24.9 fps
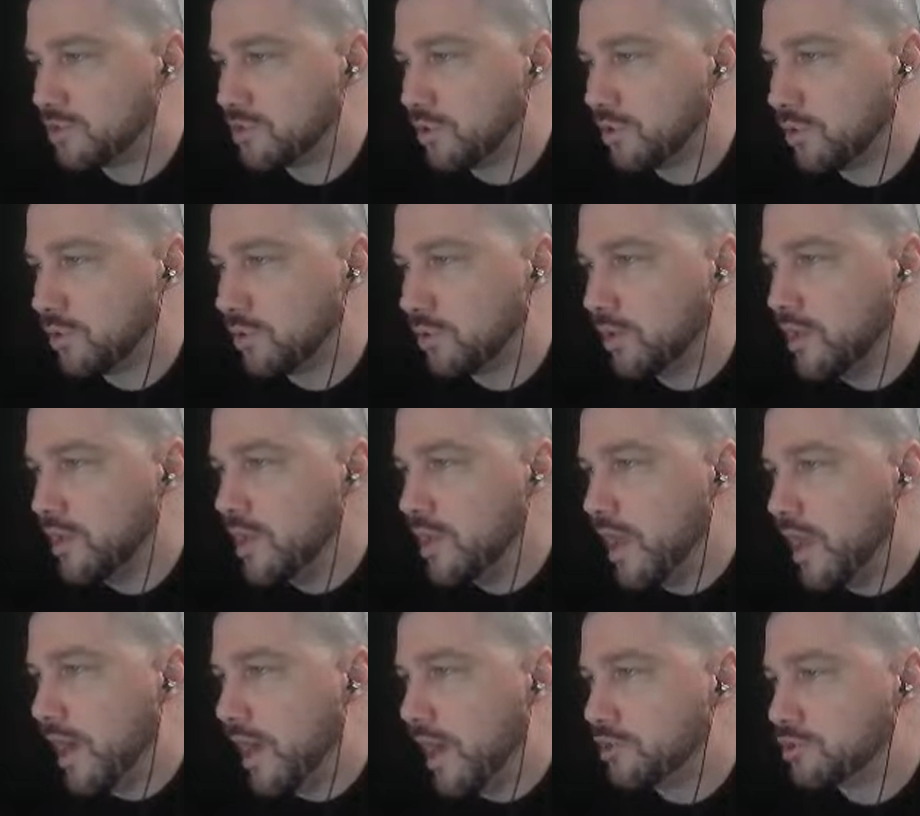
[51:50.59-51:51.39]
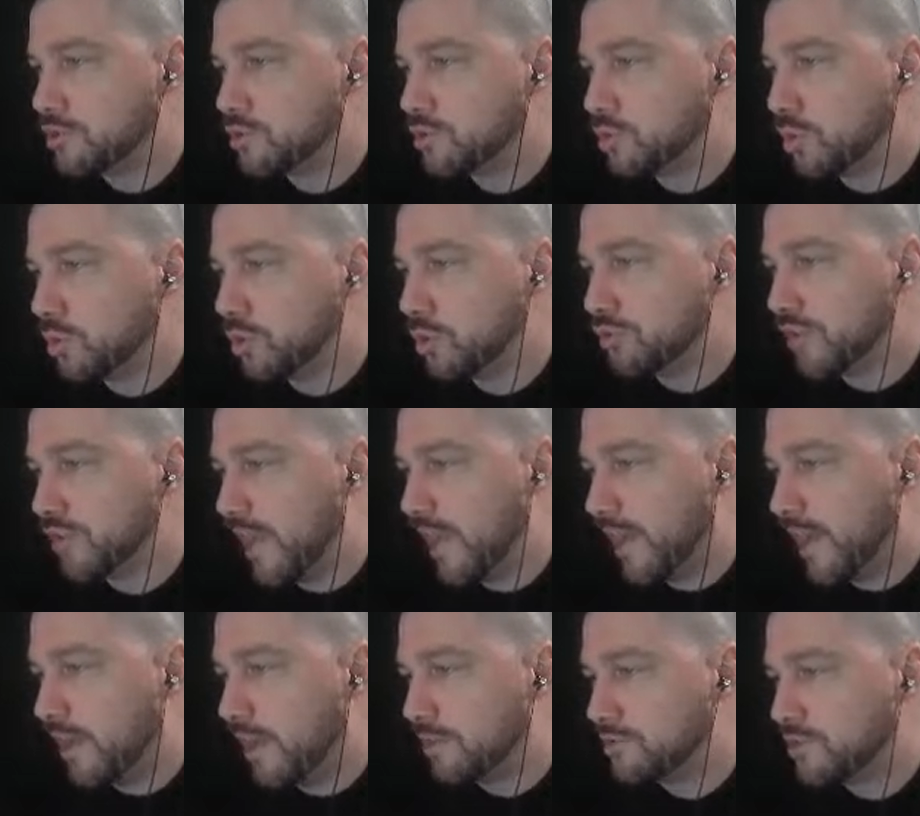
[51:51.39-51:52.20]
So I just scrolled
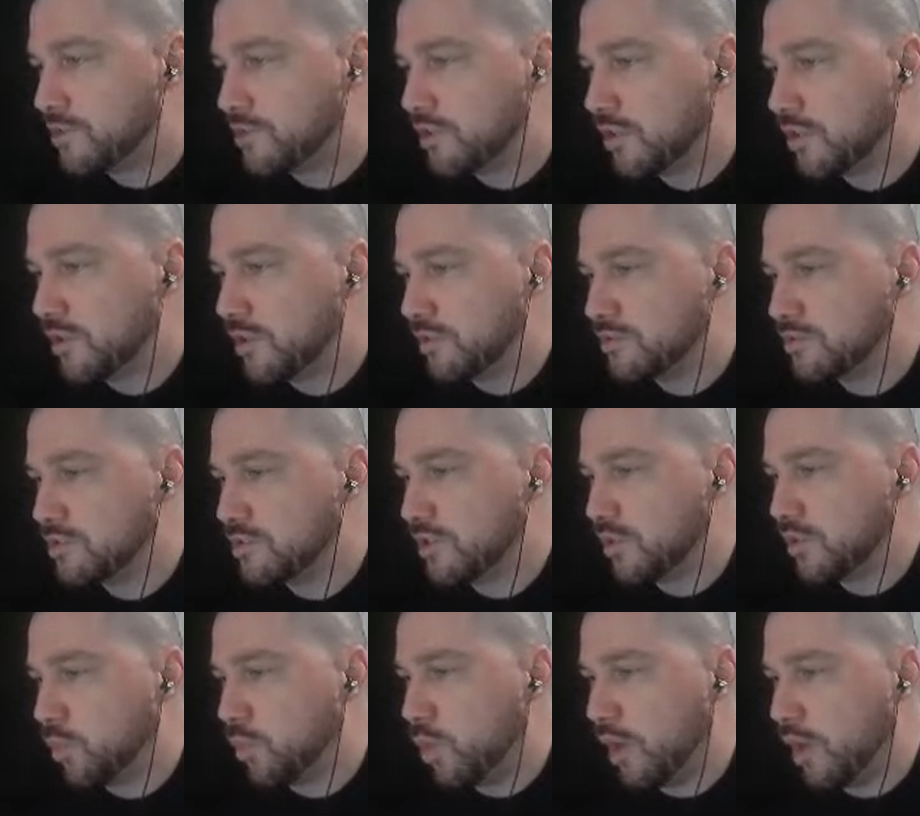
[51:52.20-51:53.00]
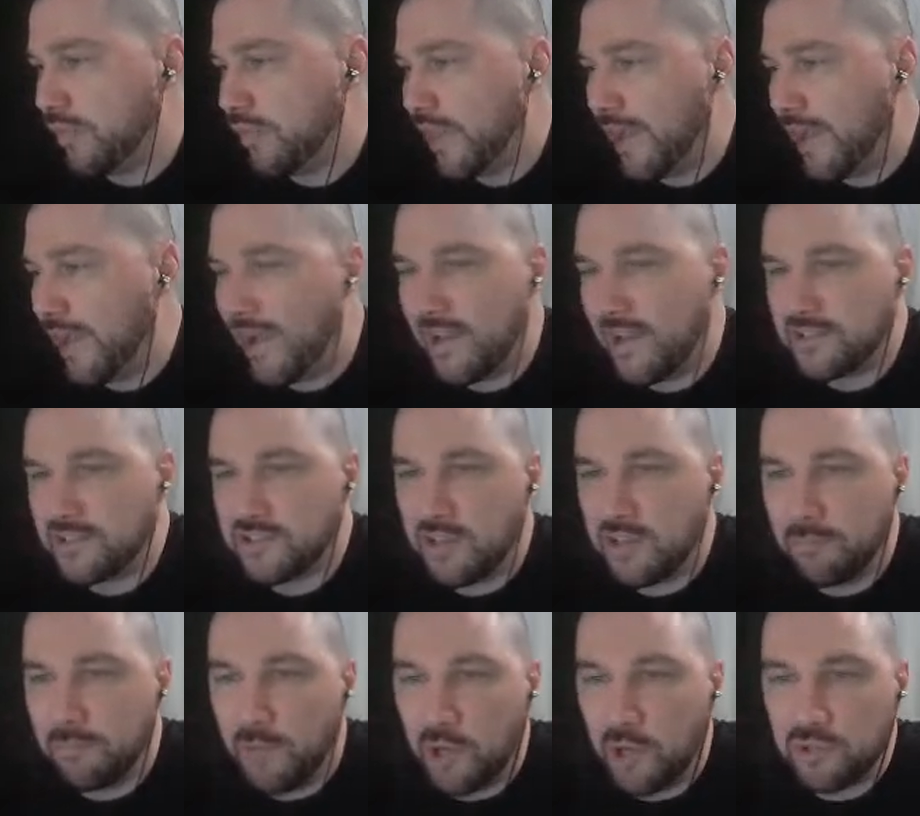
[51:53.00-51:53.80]
down to the one that has
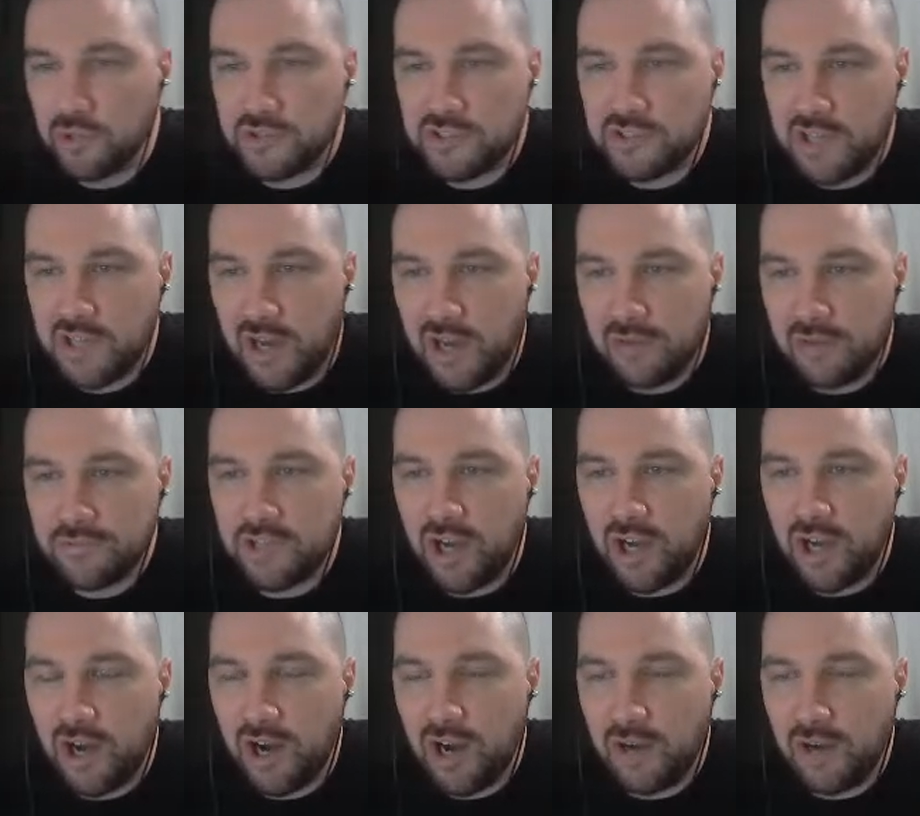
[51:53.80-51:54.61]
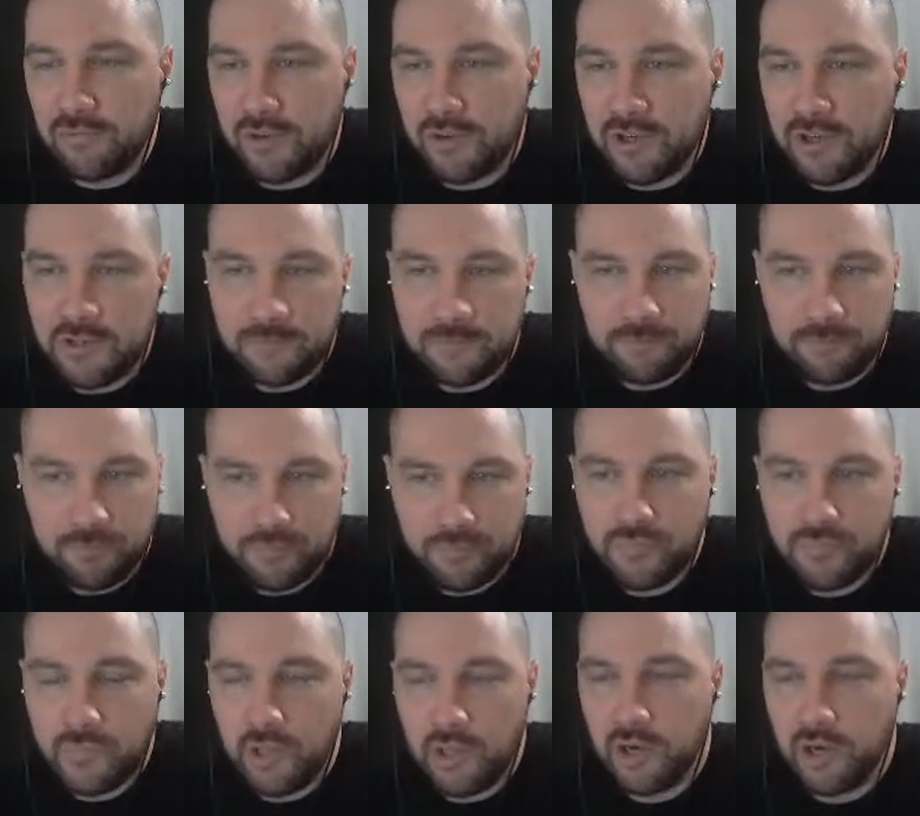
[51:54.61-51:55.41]
the most stuff to offer,
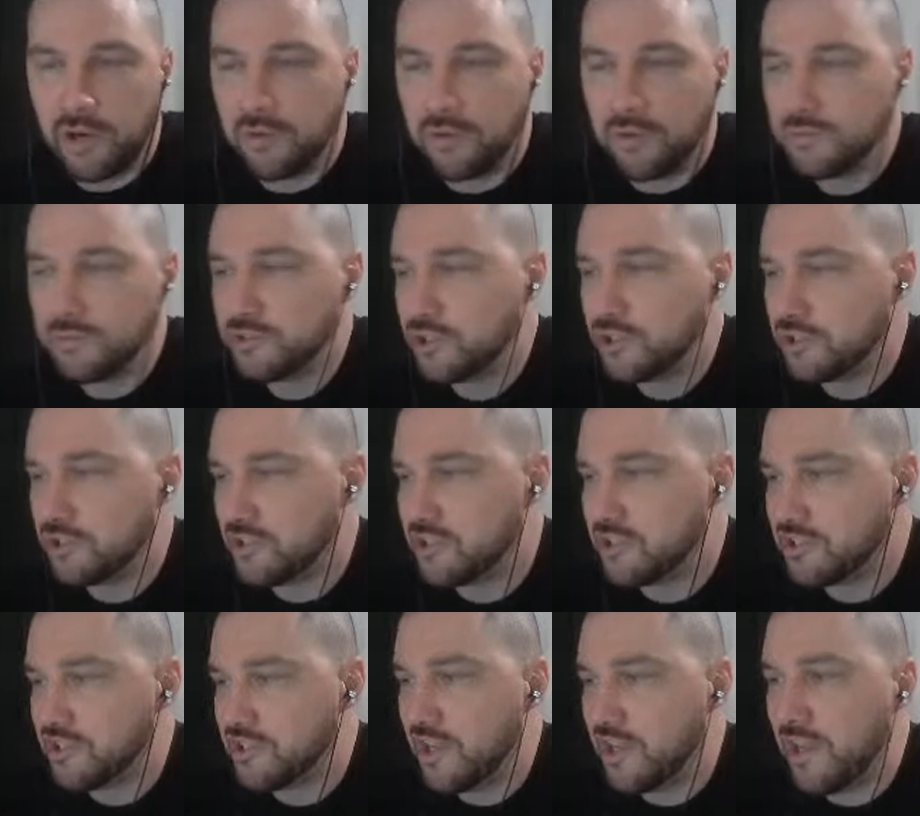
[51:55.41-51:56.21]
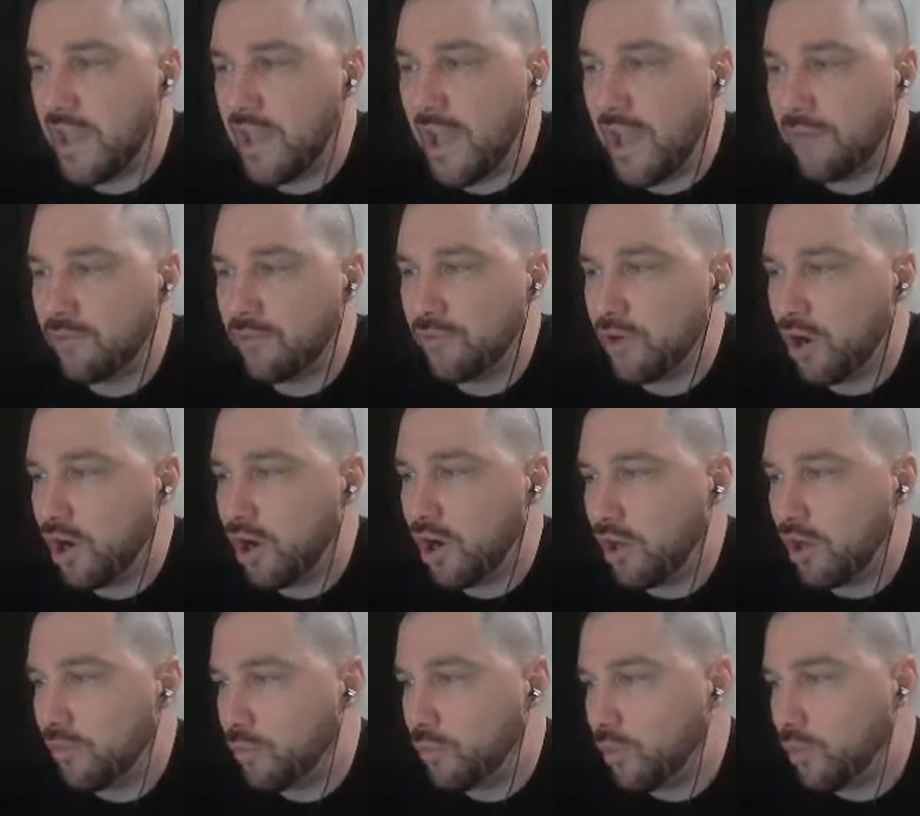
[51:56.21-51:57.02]
just to see
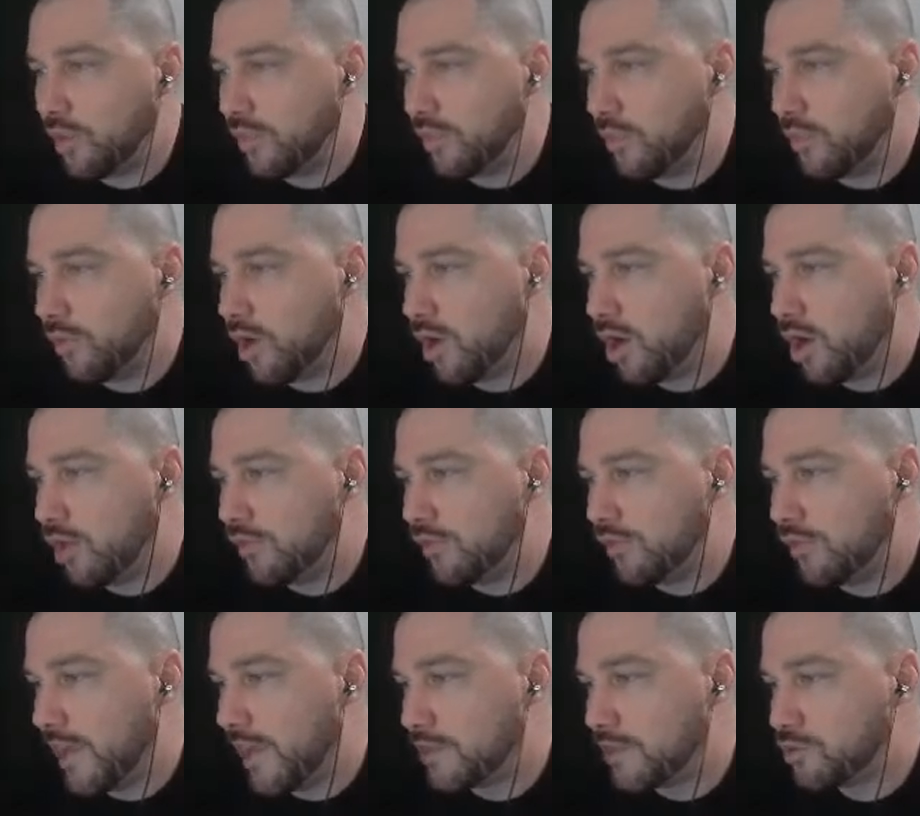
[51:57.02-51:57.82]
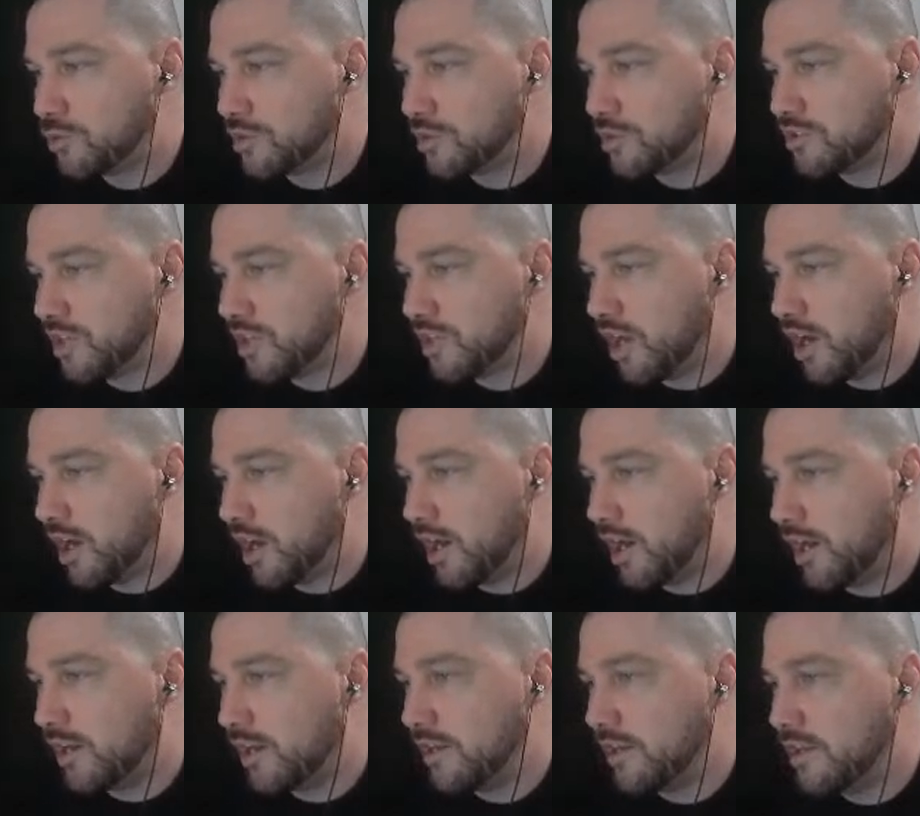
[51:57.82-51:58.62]
what all the extras
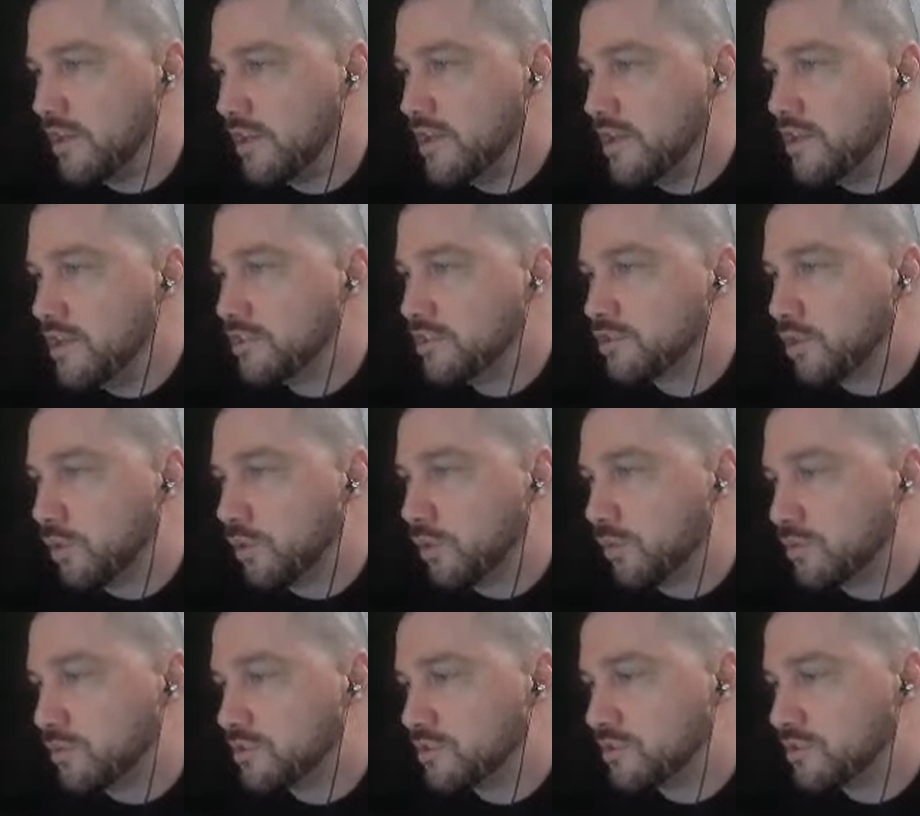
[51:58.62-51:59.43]
are. So